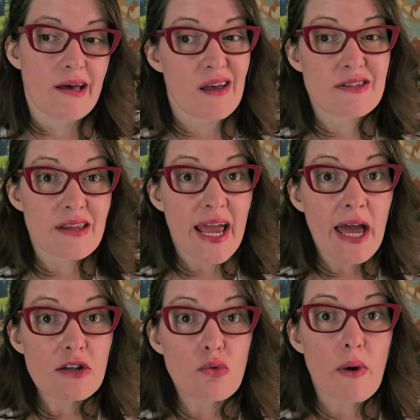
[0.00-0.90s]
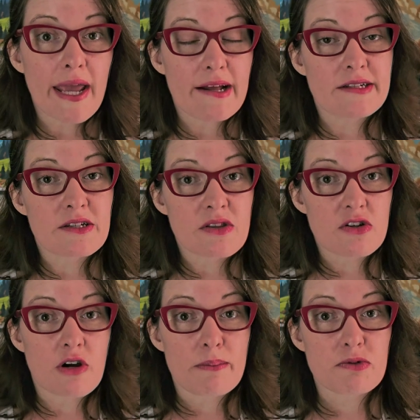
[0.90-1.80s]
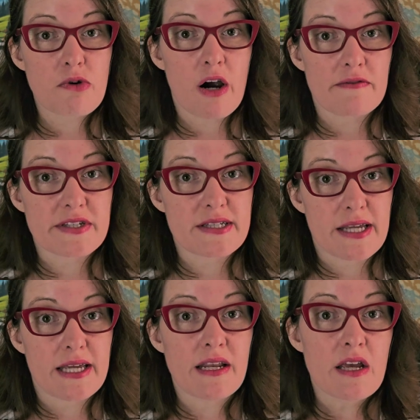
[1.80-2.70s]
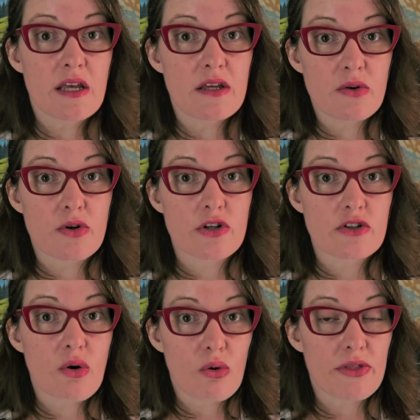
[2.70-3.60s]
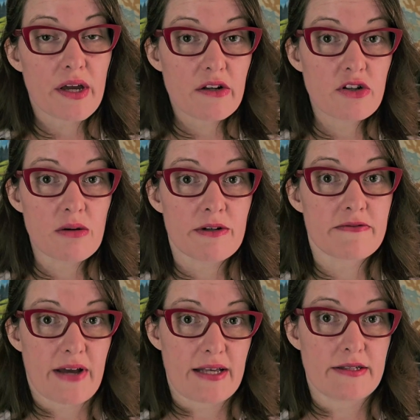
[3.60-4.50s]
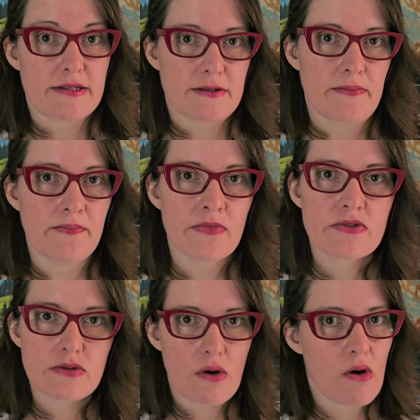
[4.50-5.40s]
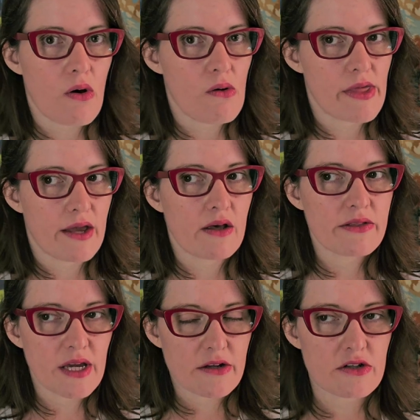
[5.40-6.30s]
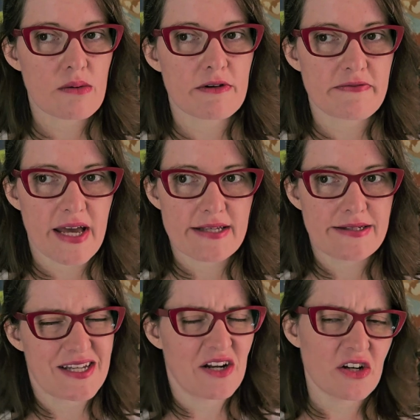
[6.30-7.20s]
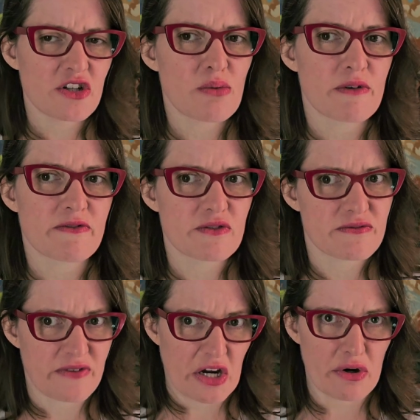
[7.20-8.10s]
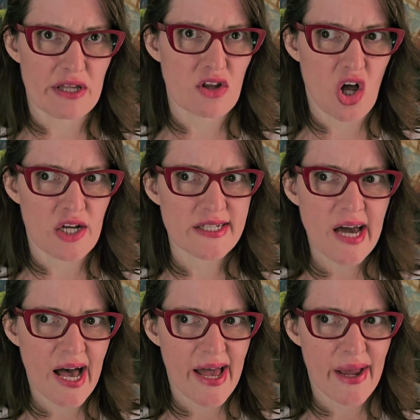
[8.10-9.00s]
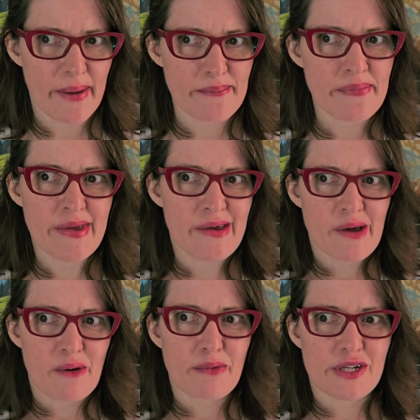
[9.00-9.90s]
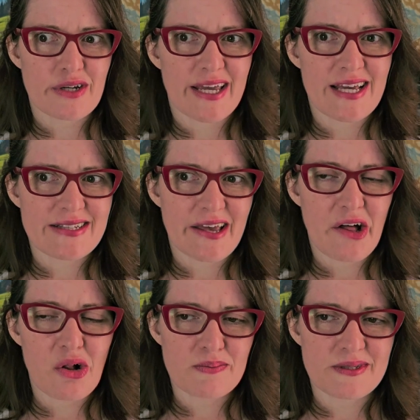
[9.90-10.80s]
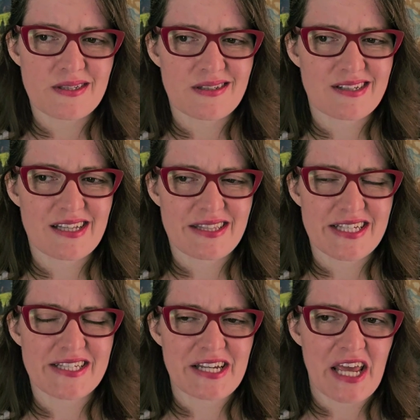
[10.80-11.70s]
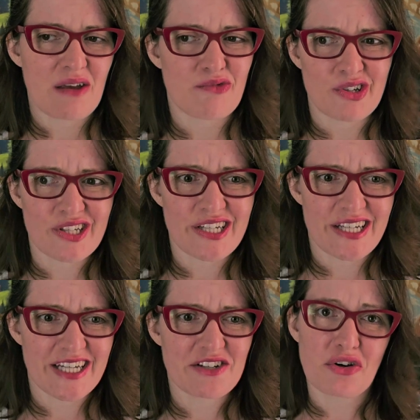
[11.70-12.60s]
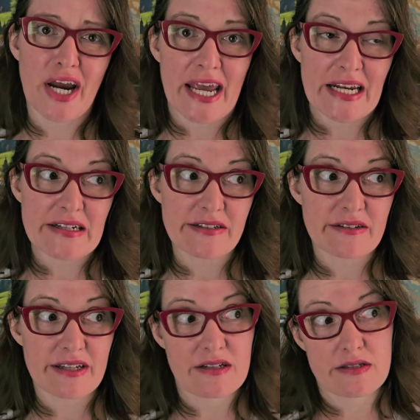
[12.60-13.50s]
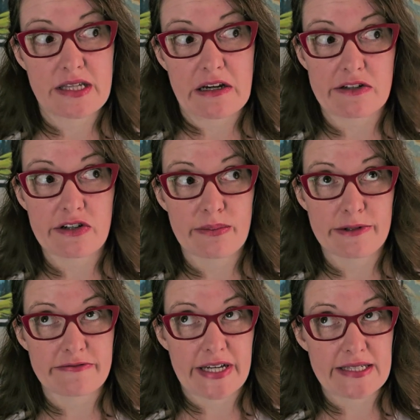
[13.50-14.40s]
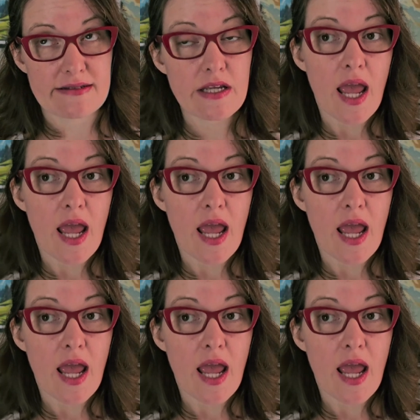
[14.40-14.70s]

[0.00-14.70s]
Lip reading: So they had to wait until the crops were harvested in order to hold the Oktoberfest. So they held the Oktoberfest in October for a very long time, which I guess helped get this name really ingrained, that it's the Oktoberfest.